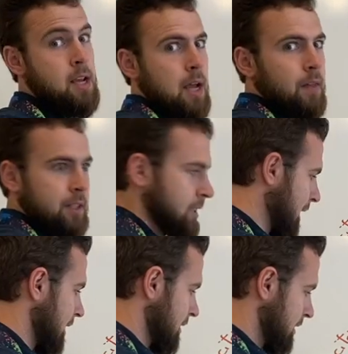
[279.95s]
In the
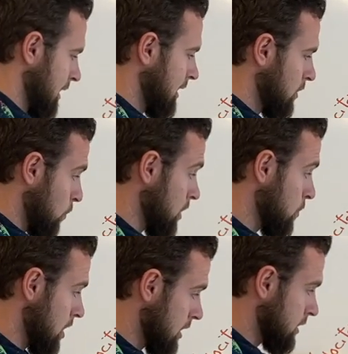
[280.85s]
second second, we
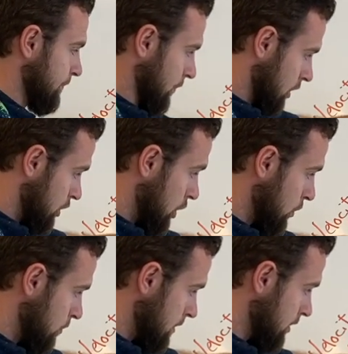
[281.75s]
went
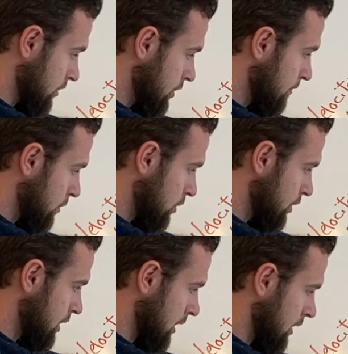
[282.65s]
2 meters per
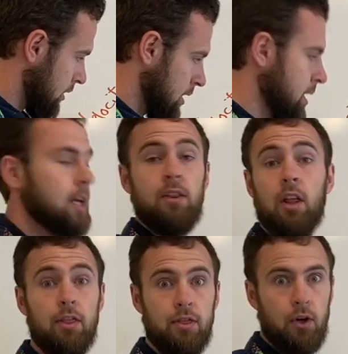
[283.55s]
second. In the
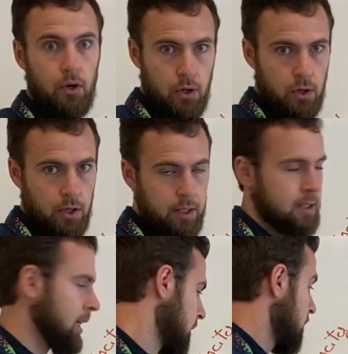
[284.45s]
third
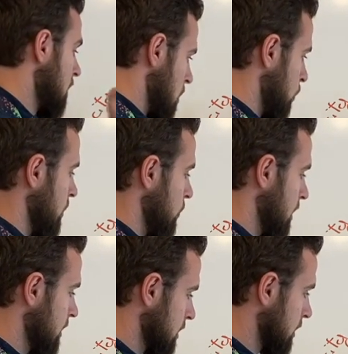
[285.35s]
second, we
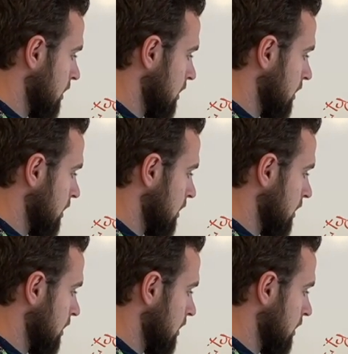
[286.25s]
went